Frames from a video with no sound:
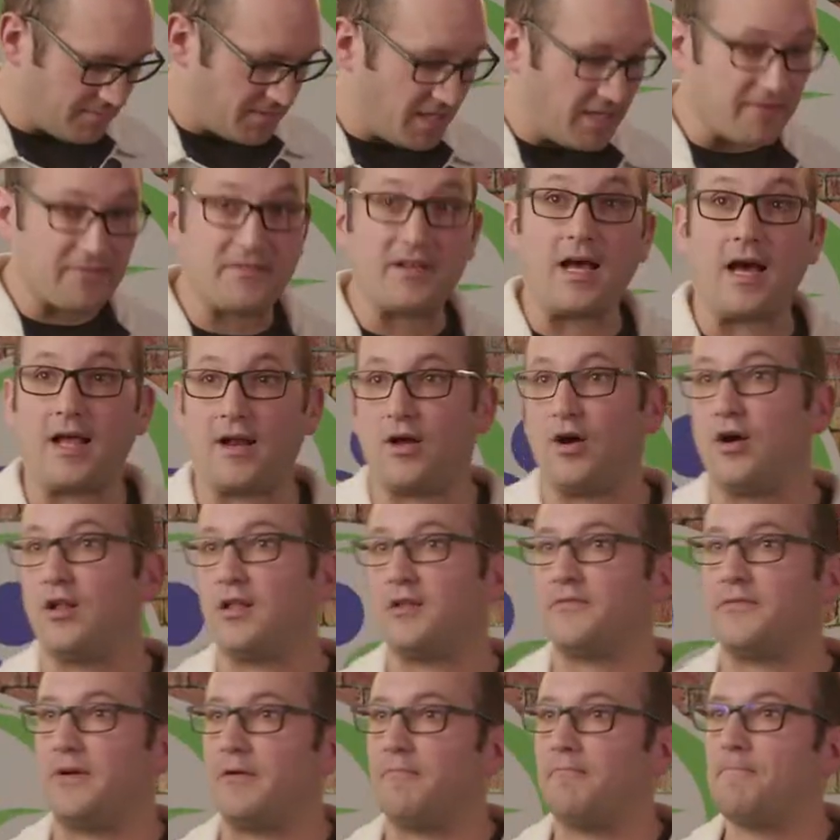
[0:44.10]
if not all
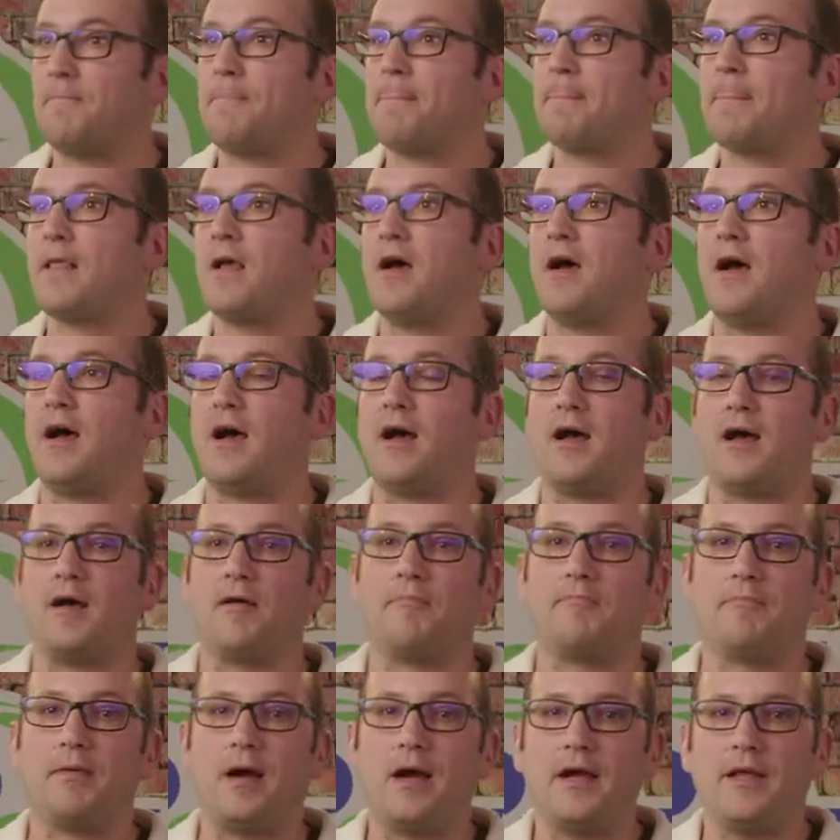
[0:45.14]
of them. Uh,
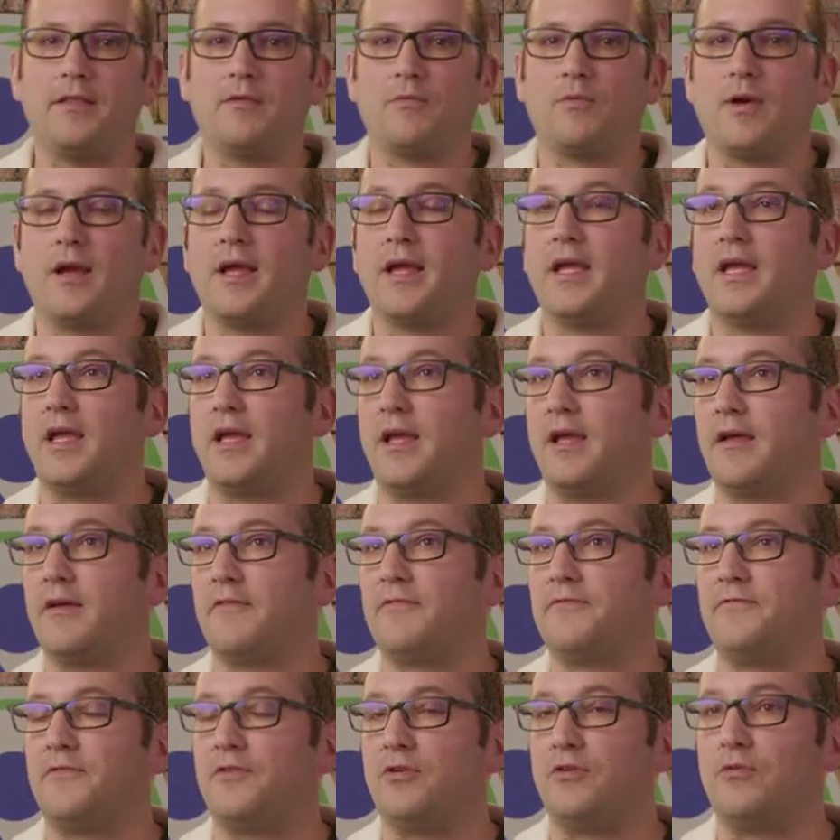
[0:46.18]
by the way,
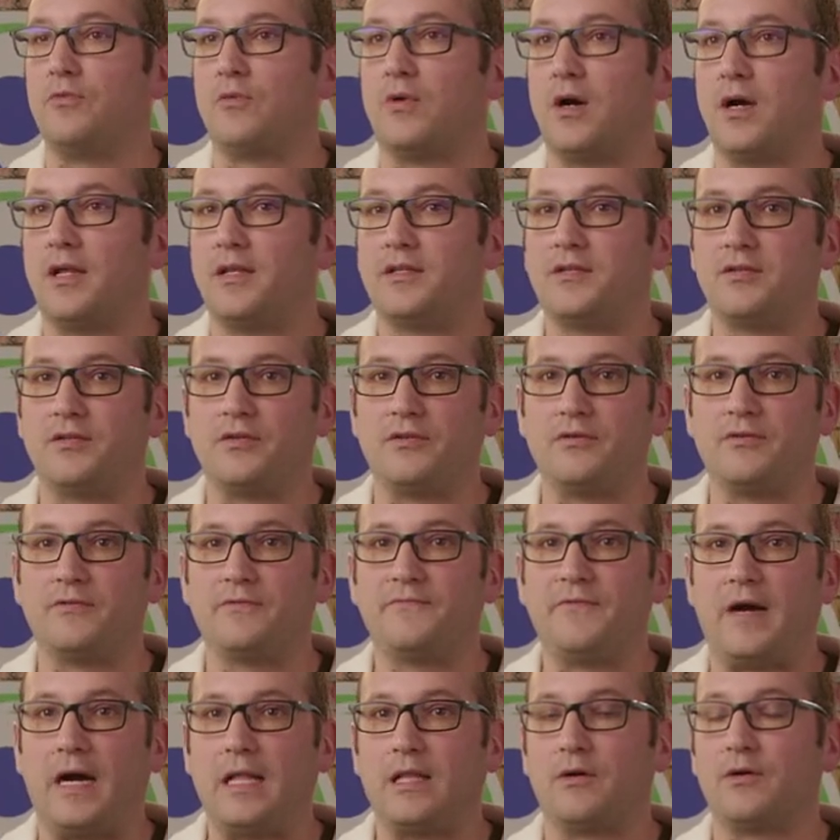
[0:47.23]
if you want to
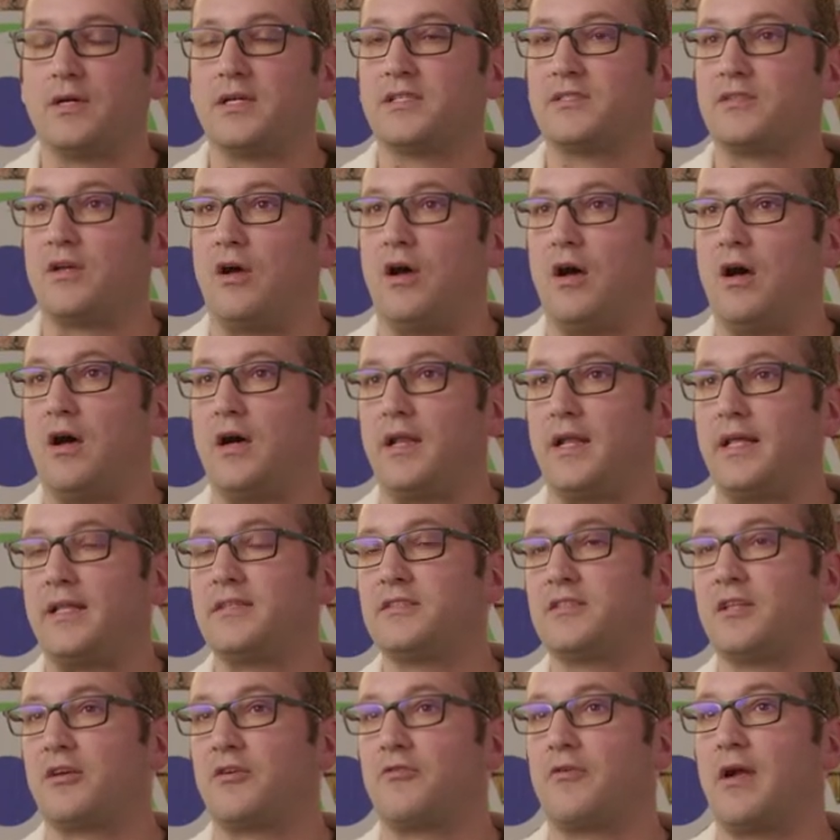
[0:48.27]
follow us on
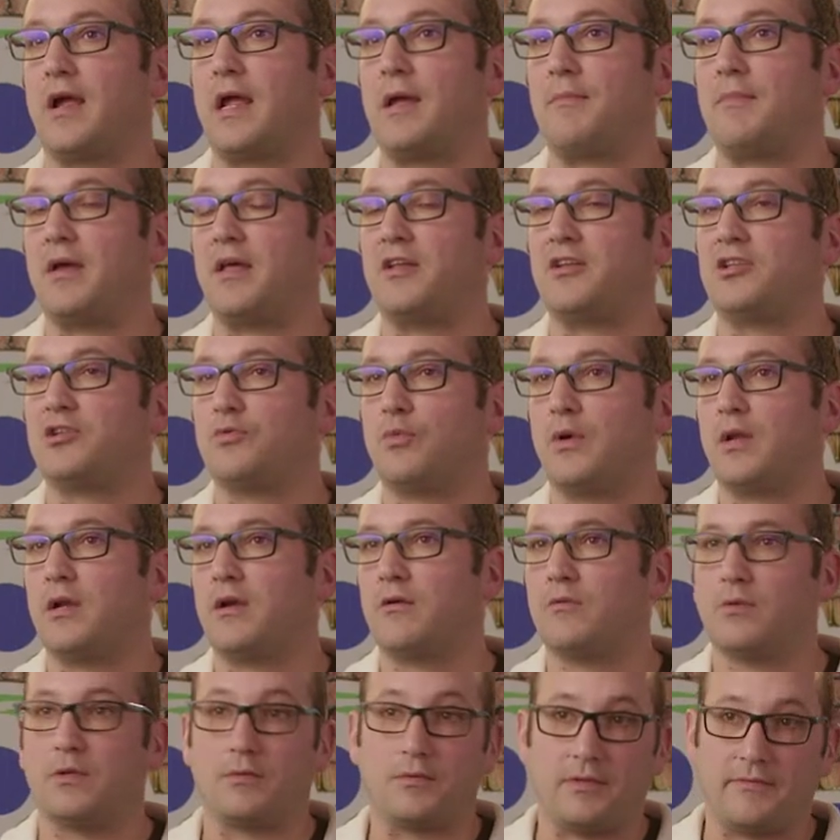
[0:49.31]
Instagram and Twitter,
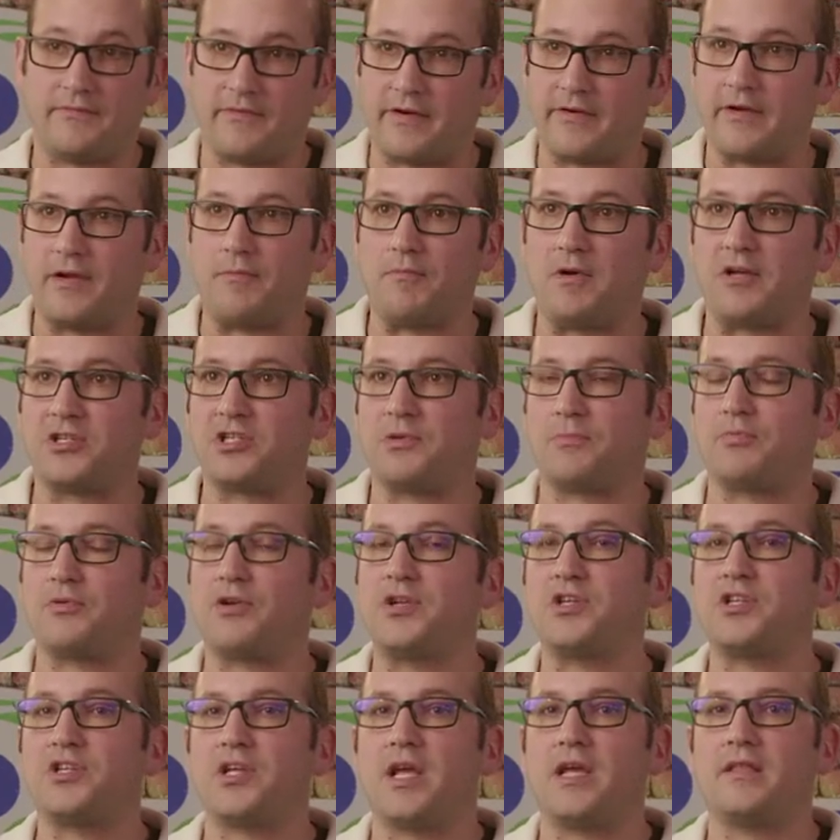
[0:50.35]
we would very much
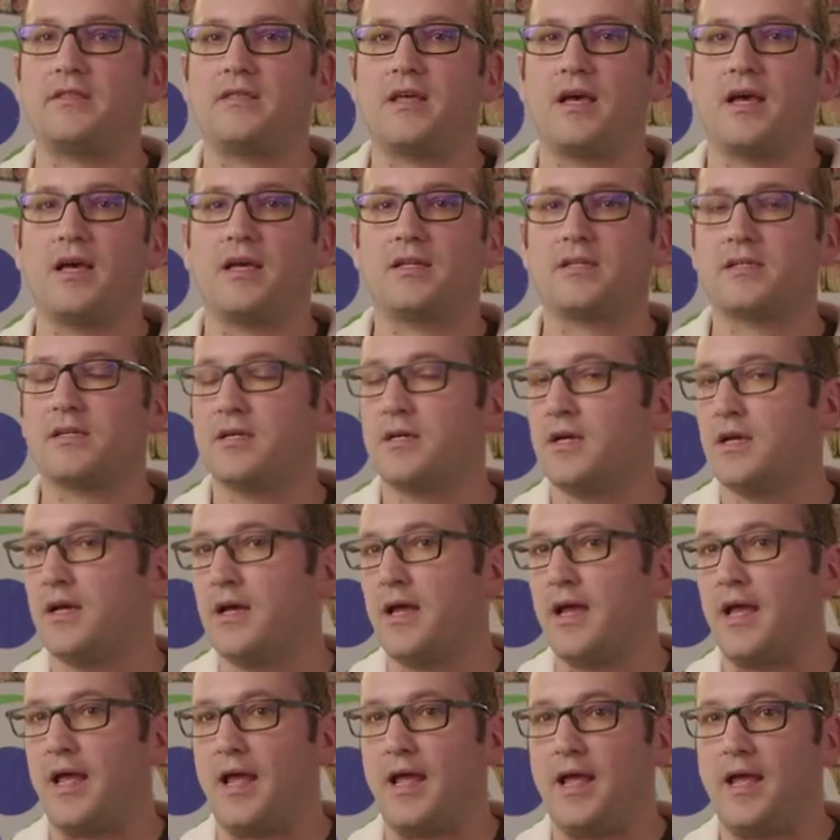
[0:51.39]
appreciate that.
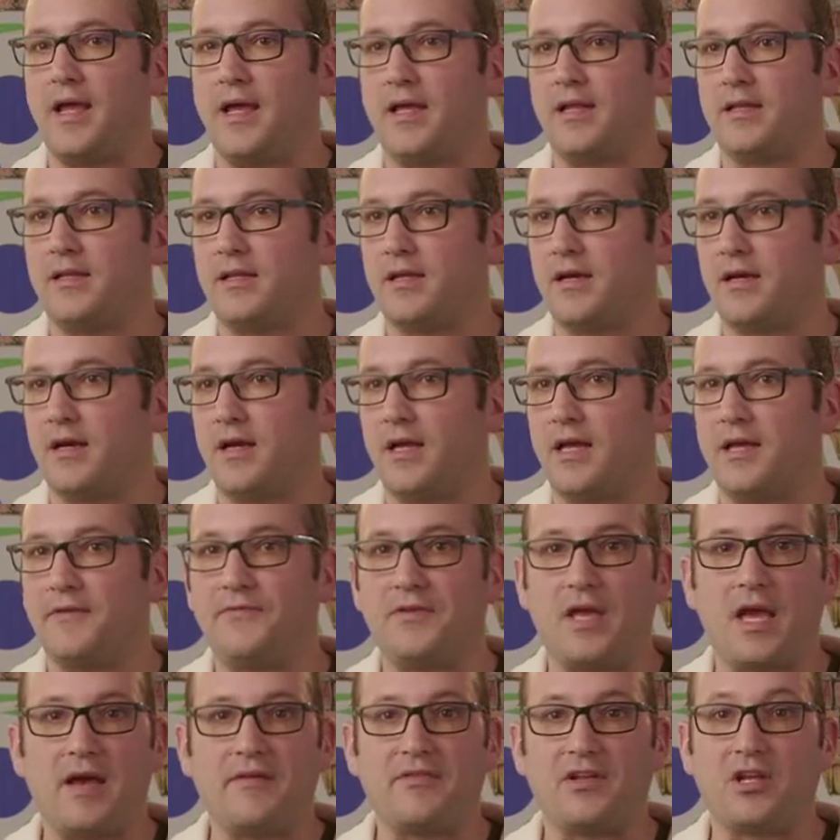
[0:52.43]
And uh, if
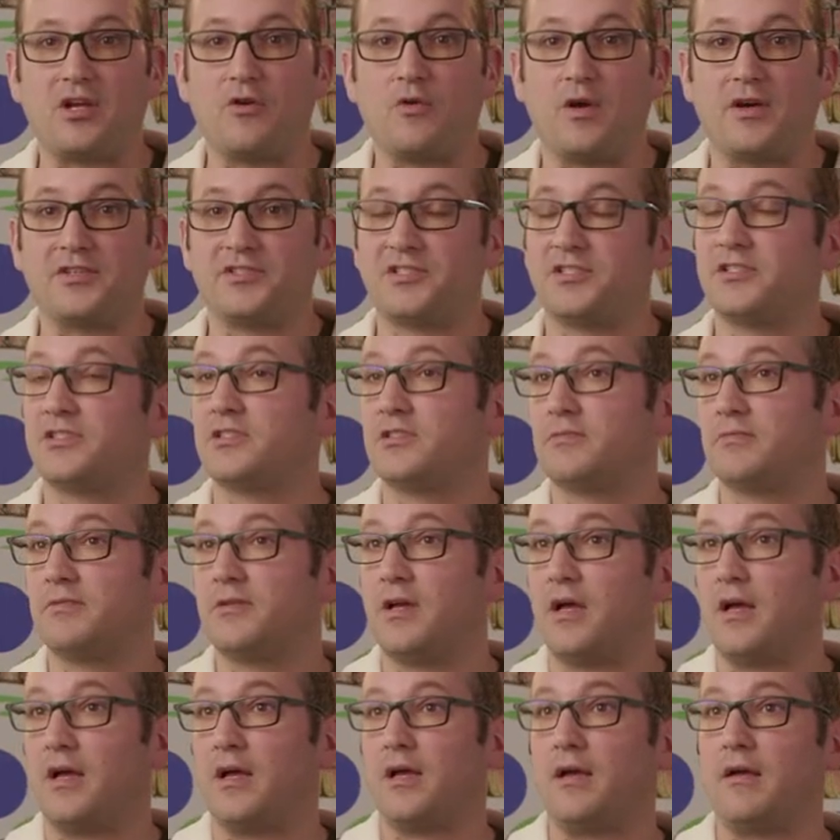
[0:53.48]
you have any questions,
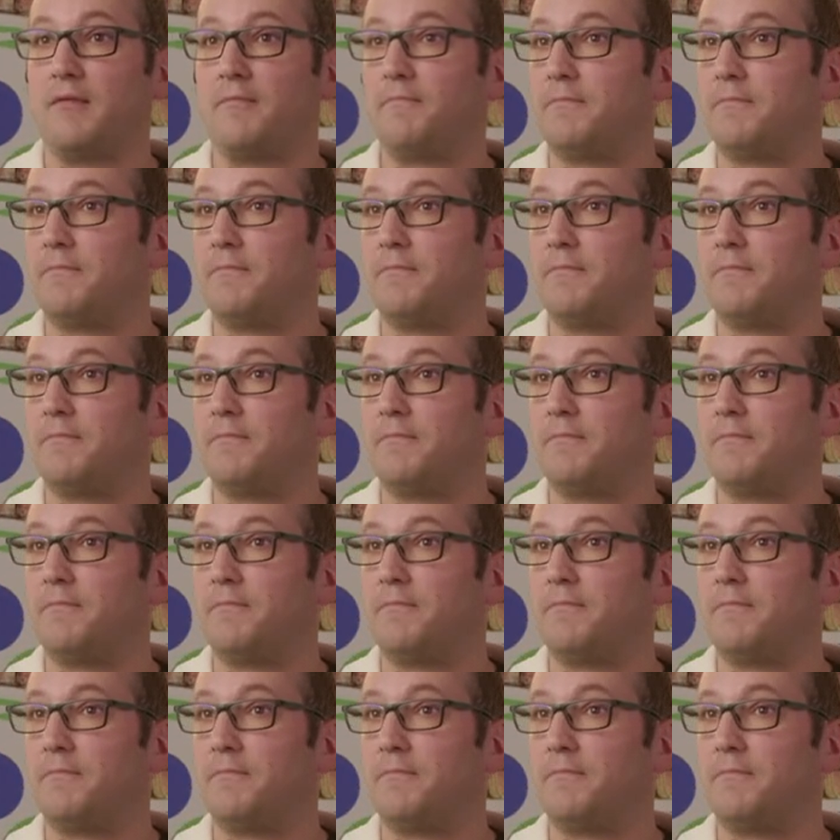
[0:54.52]
uh,